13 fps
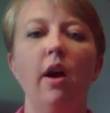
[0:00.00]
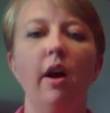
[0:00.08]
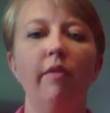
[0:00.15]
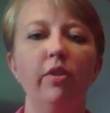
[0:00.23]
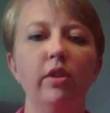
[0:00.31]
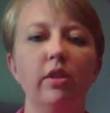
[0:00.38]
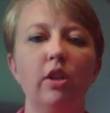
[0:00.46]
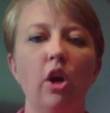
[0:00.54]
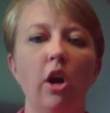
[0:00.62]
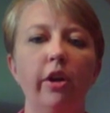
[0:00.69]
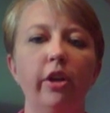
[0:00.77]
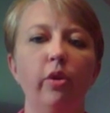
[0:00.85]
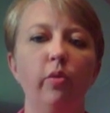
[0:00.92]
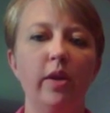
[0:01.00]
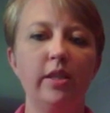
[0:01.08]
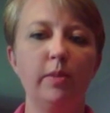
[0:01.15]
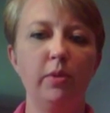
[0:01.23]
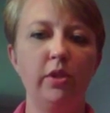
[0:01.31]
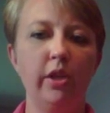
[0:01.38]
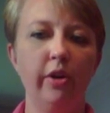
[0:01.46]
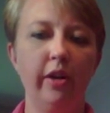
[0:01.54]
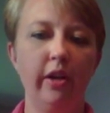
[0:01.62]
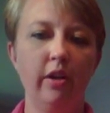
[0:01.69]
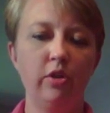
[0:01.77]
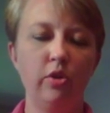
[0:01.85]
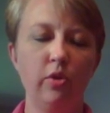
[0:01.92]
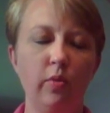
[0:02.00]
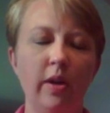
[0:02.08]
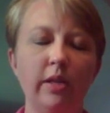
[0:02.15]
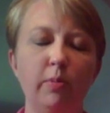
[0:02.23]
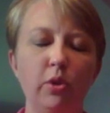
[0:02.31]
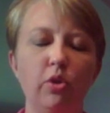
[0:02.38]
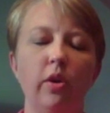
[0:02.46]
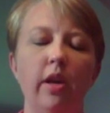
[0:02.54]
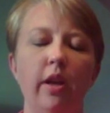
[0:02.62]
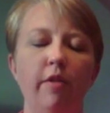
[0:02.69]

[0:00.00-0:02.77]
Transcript: of the cardiorespiratory